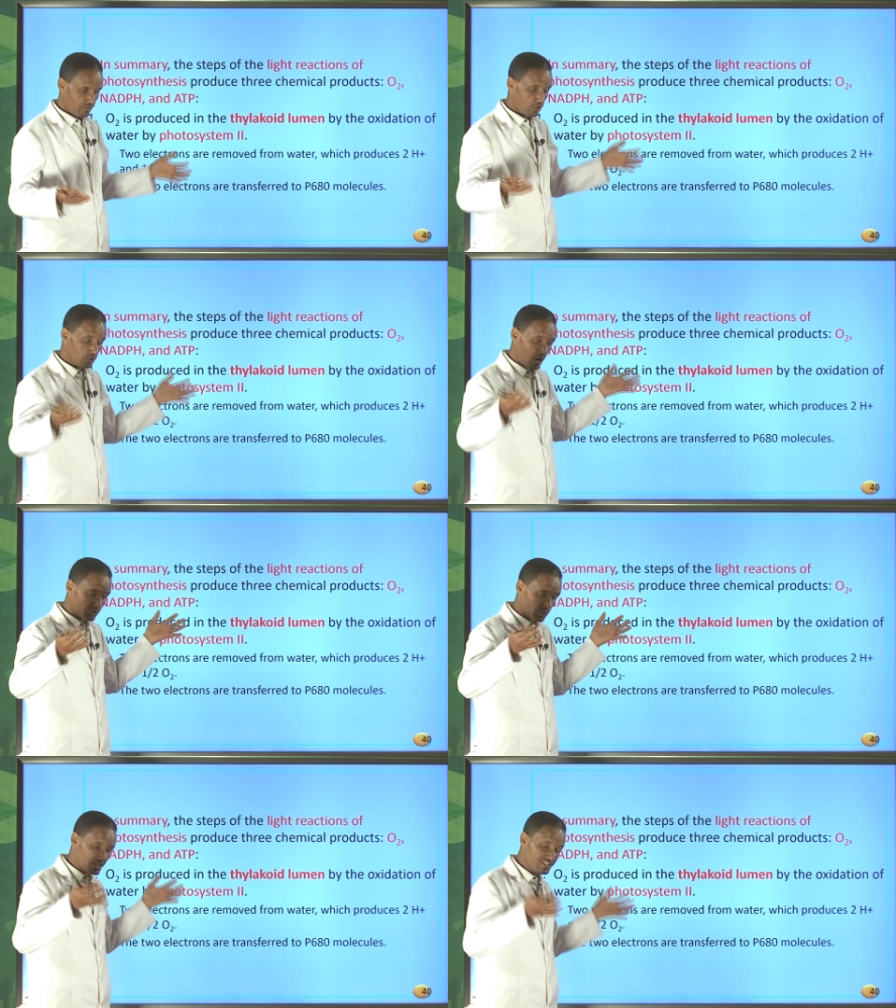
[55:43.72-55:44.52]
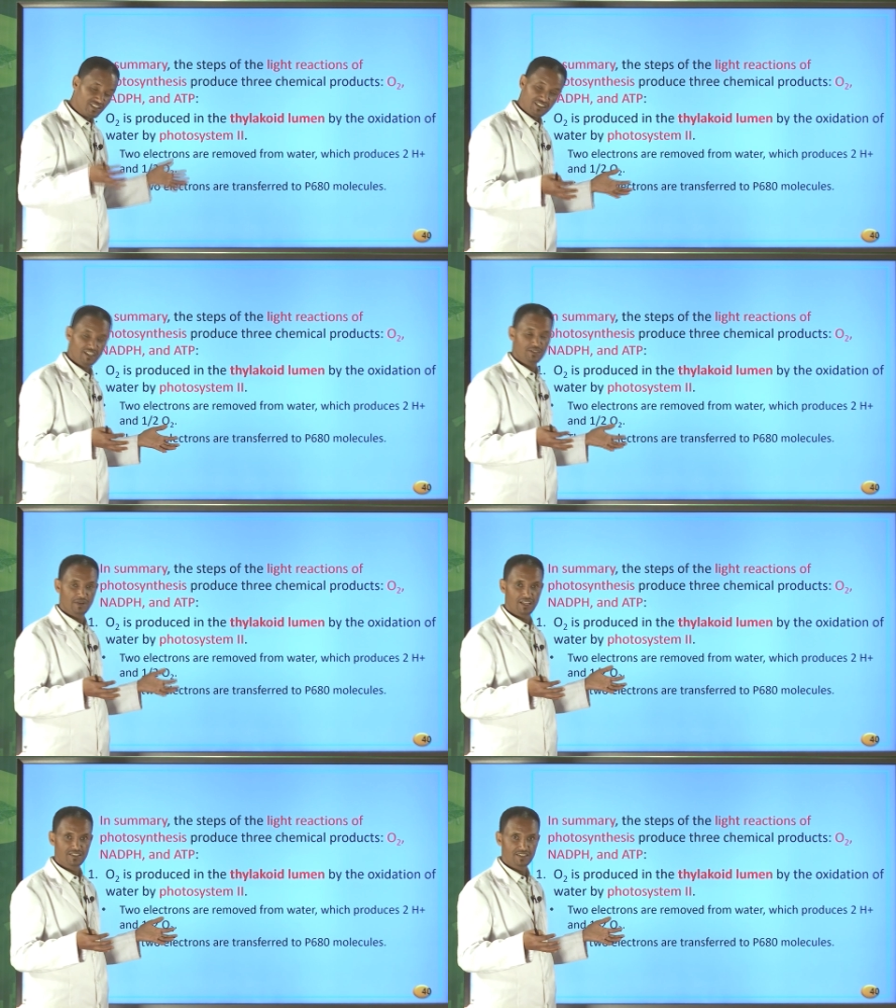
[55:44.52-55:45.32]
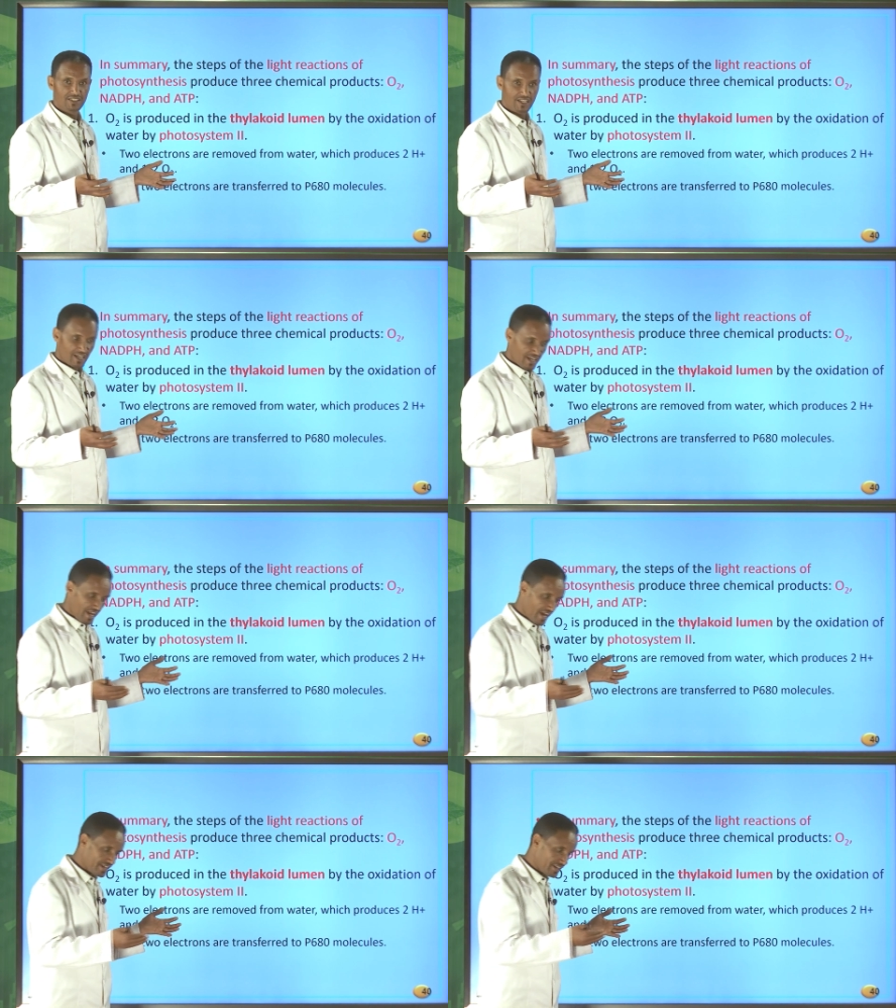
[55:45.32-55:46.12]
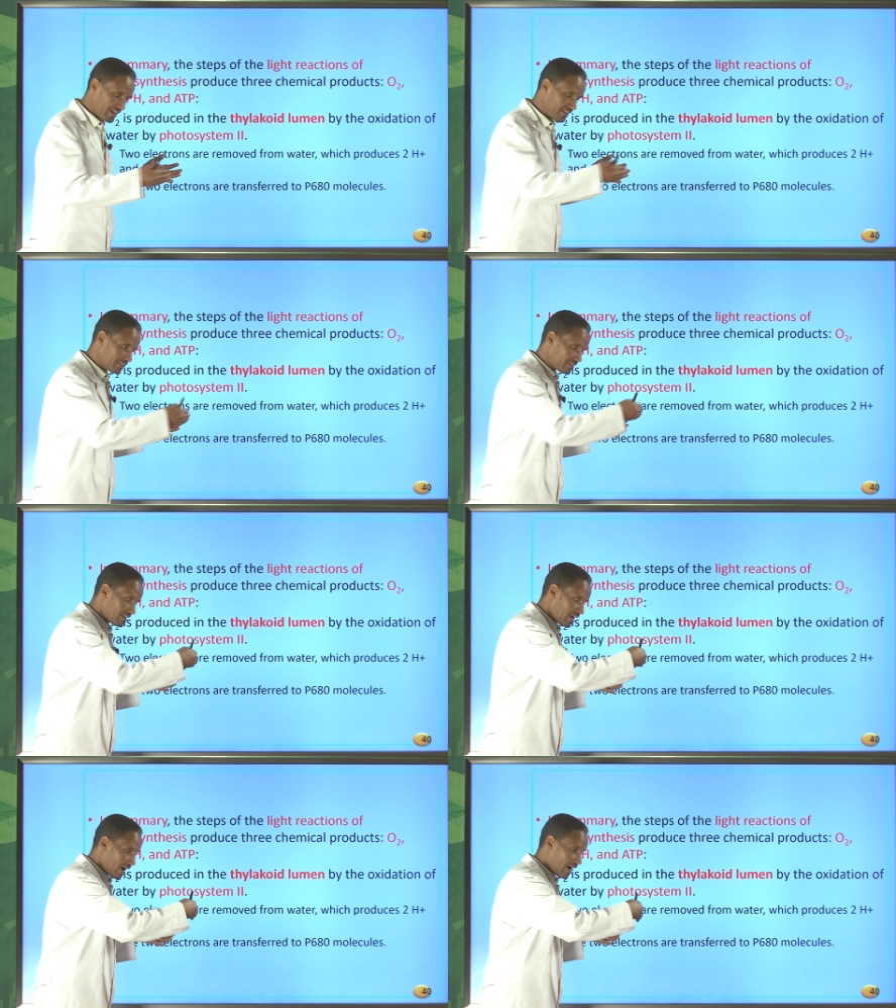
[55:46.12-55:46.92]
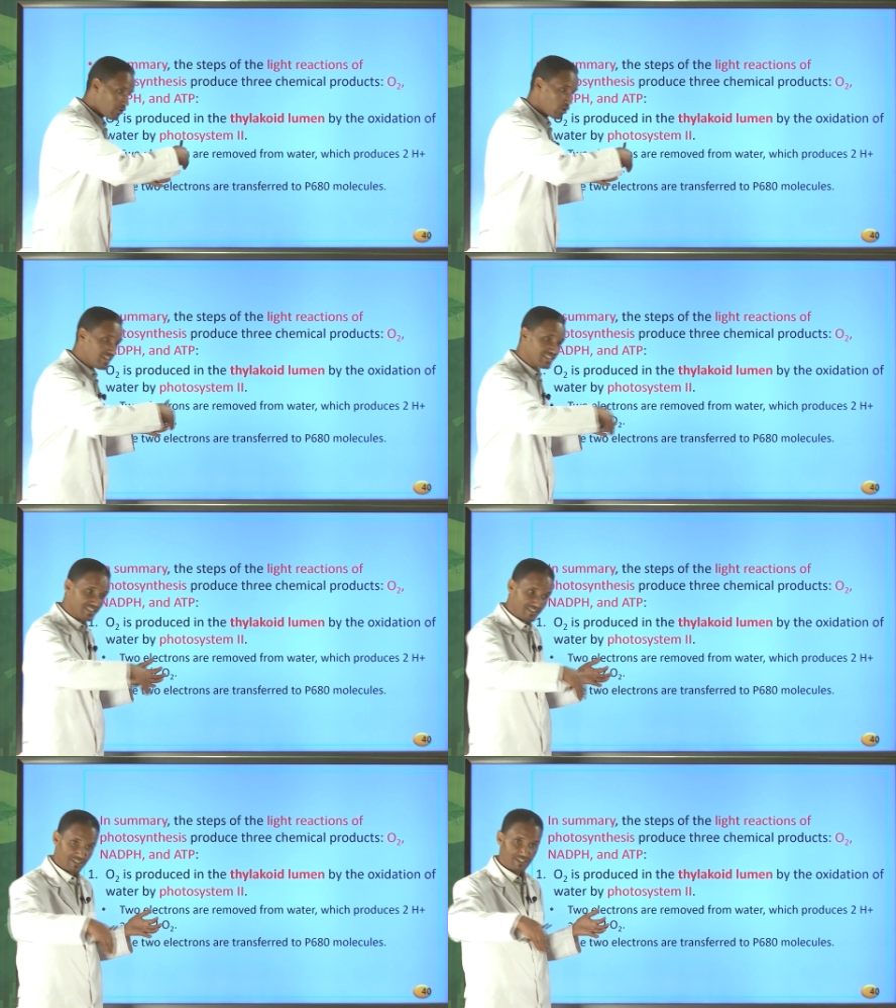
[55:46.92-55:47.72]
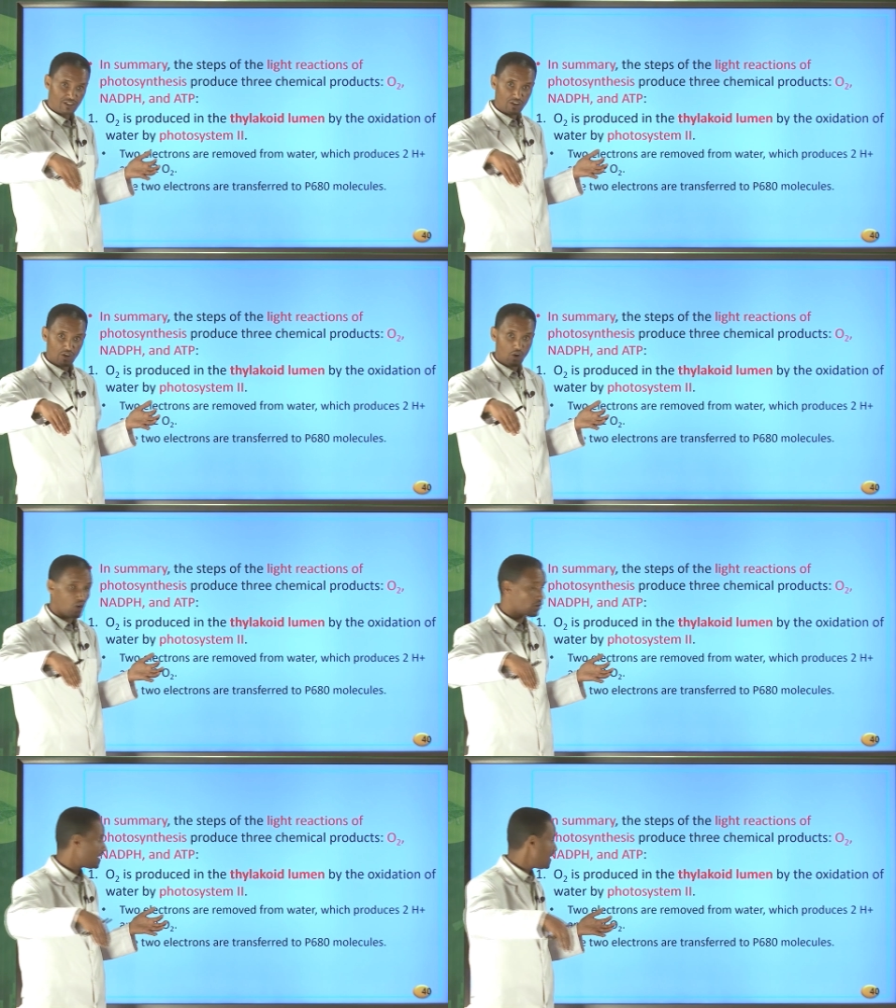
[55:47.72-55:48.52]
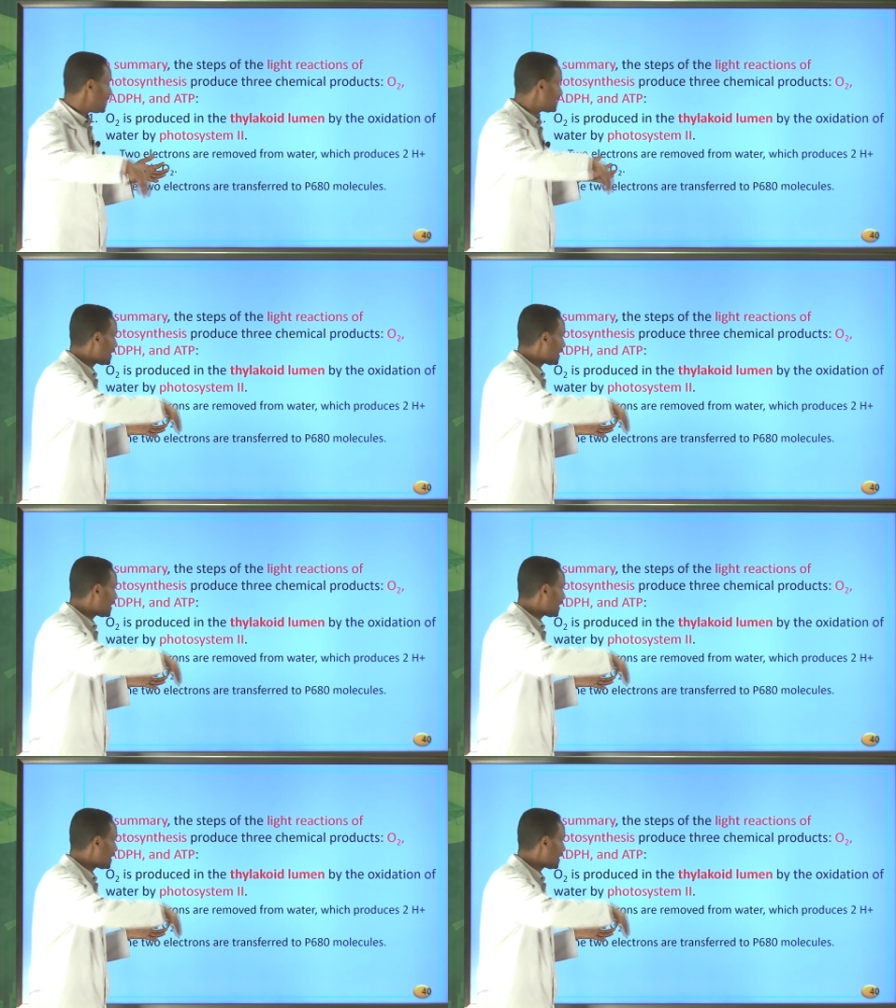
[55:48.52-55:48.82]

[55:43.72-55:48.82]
photoautolysis takes place and its hydrolysis or it